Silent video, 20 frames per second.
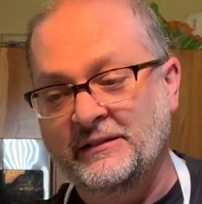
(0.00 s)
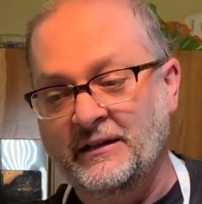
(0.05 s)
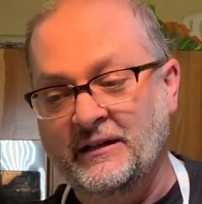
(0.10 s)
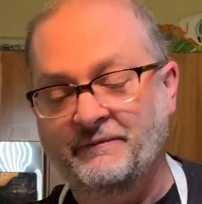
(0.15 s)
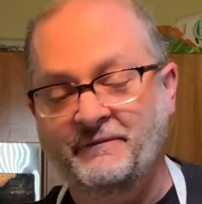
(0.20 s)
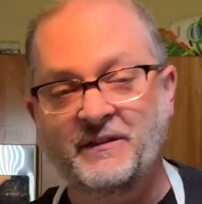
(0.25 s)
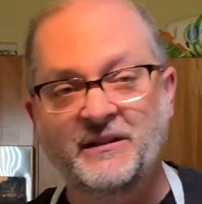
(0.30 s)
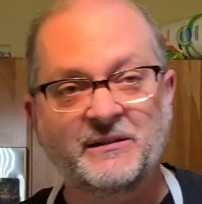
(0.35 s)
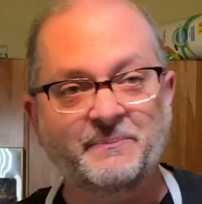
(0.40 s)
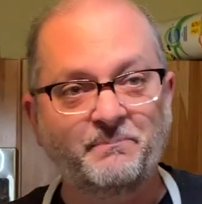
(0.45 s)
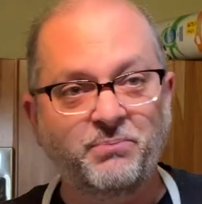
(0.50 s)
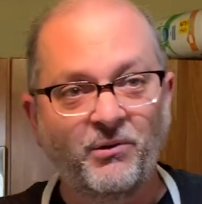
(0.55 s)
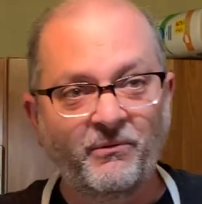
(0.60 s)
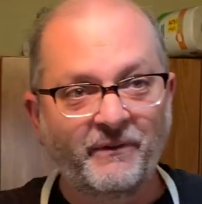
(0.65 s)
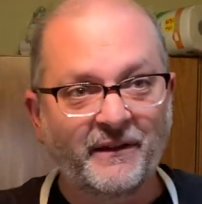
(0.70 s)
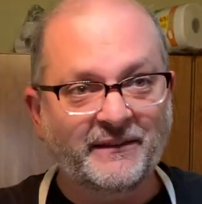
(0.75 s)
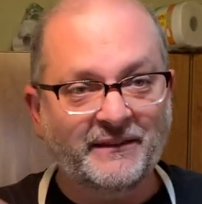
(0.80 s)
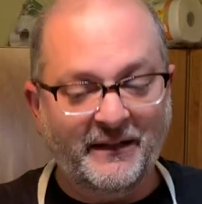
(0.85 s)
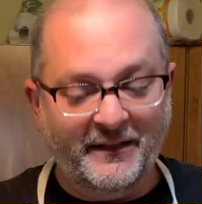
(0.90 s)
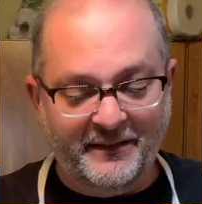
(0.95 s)
If you just pull
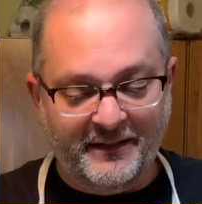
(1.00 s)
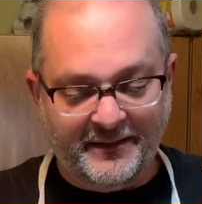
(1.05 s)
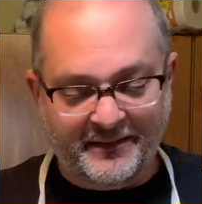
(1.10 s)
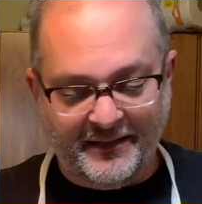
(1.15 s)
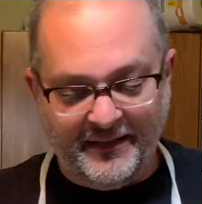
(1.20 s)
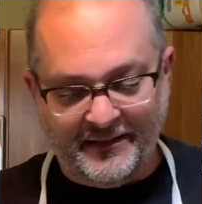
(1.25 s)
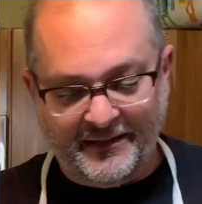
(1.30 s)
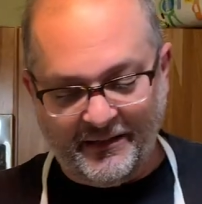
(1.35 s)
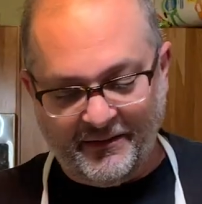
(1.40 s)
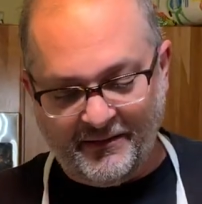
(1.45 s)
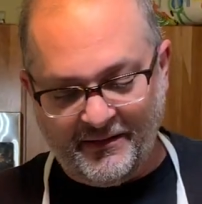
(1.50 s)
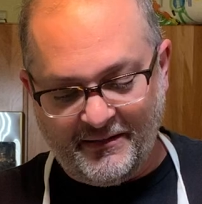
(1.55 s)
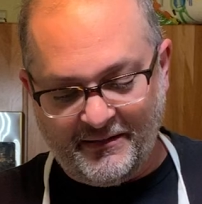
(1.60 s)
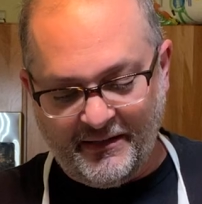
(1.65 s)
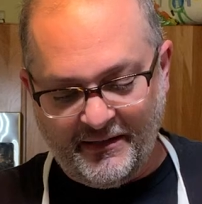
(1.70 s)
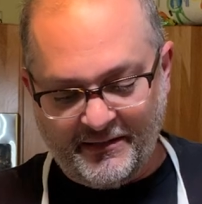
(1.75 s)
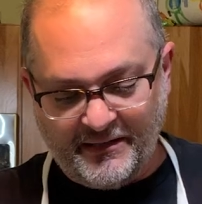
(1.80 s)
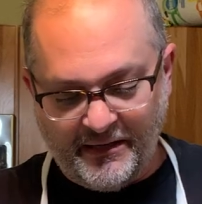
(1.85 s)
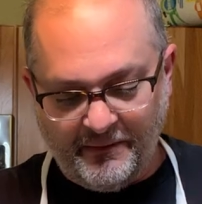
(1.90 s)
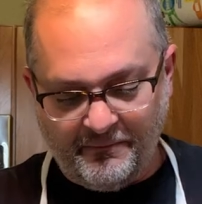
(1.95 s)
right down the thing there, they
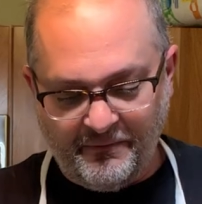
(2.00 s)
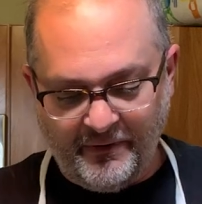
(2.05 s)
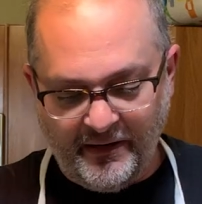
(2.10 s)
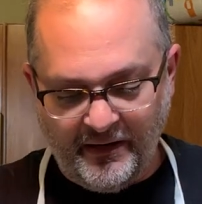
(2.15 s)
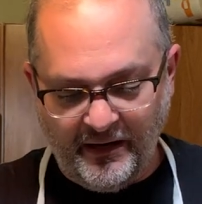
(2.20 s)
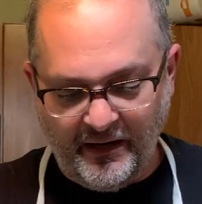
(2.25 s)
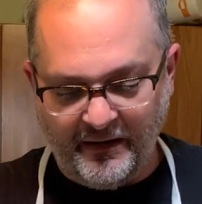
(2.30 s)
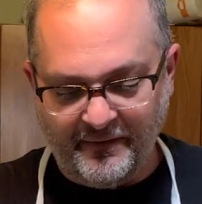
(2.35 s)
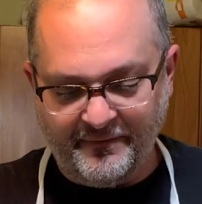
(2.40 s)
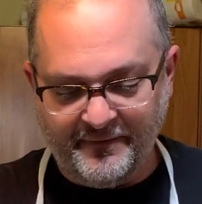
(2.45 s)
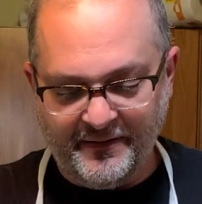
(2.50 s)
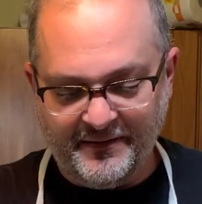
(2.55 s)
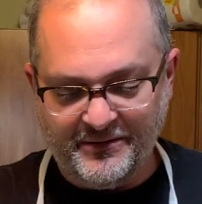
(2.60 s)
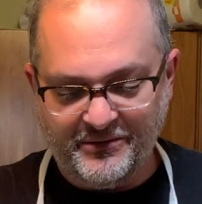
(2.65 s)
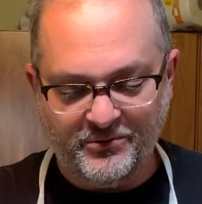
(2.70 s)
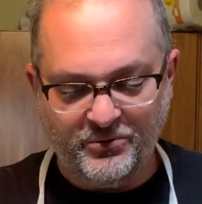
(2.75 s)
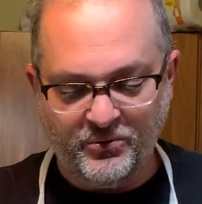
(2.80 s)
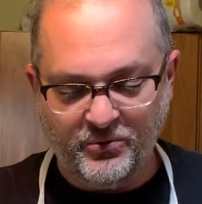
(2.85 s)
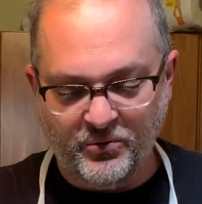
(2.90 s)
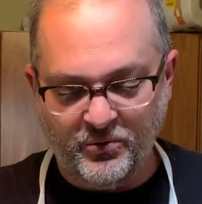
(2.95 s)
just come right off. It's
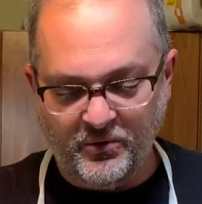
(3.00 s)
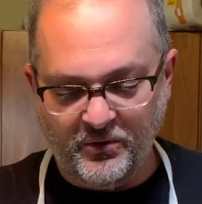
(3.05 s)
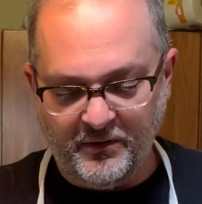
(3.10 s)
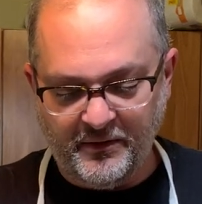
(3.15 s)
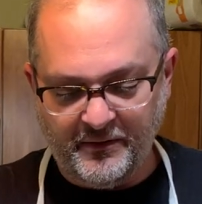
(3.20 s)
so cool.